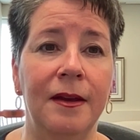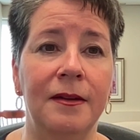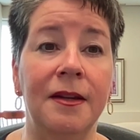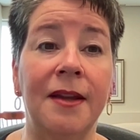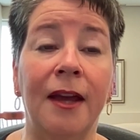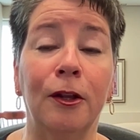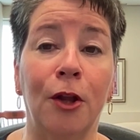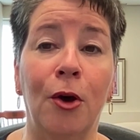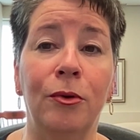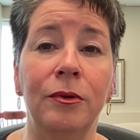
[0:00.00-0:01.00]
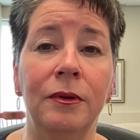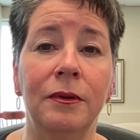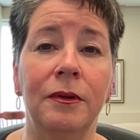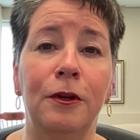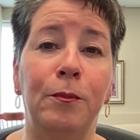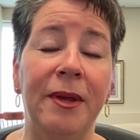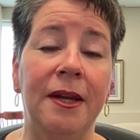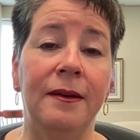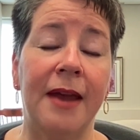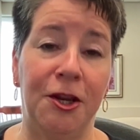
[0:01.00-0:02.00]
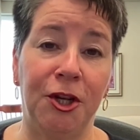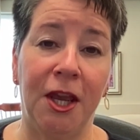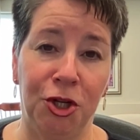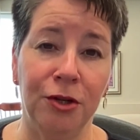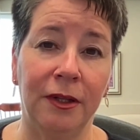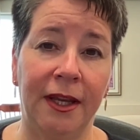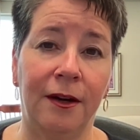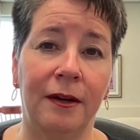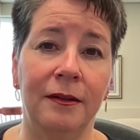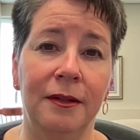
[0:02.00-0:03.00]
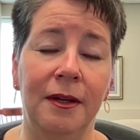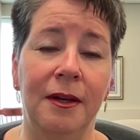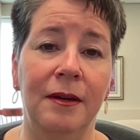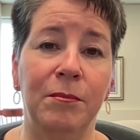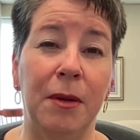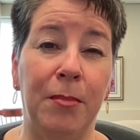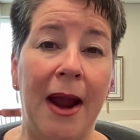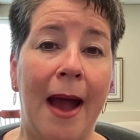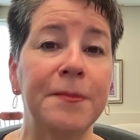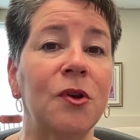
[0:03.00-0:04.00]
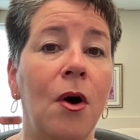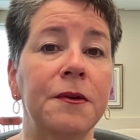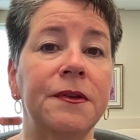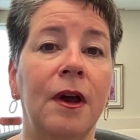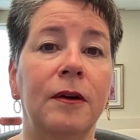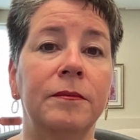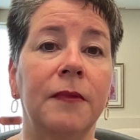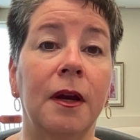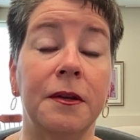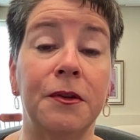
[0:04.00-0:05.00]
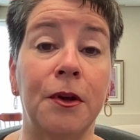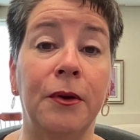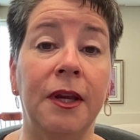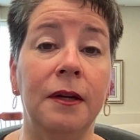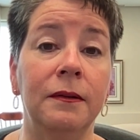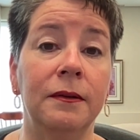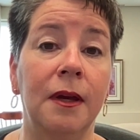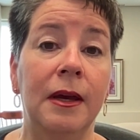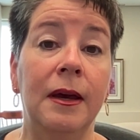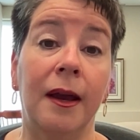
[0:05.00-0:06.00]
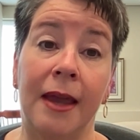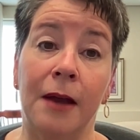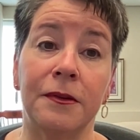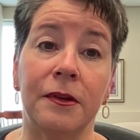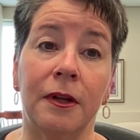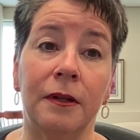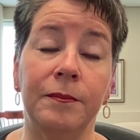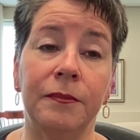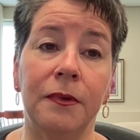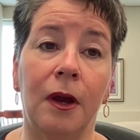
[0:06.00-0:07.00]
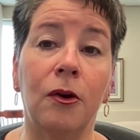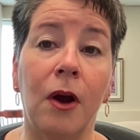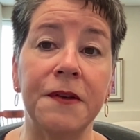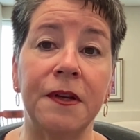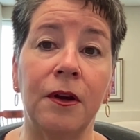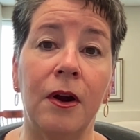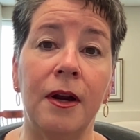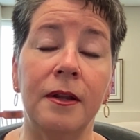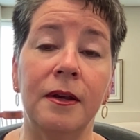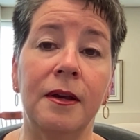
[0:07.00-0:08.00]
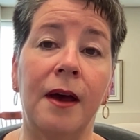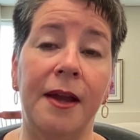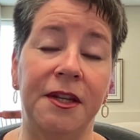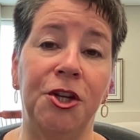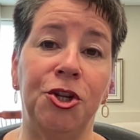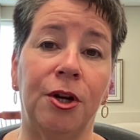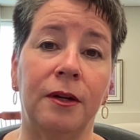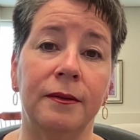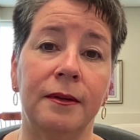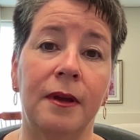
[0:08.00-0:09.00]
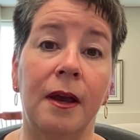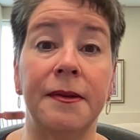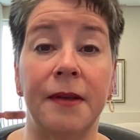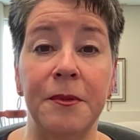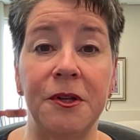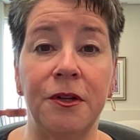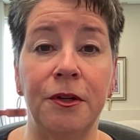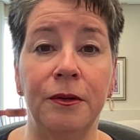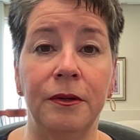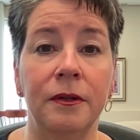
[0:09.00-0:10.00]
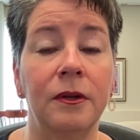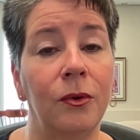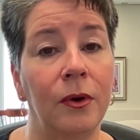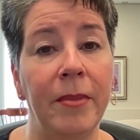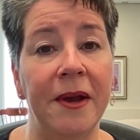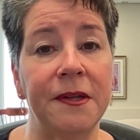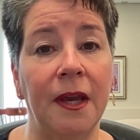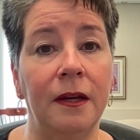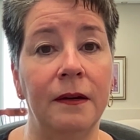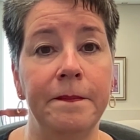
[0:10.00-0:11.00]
Today alone, you've been an educational leader, but perhaps also a custodian, a counselor, a crossing guard, a teacher, a substitute, or a bus aide.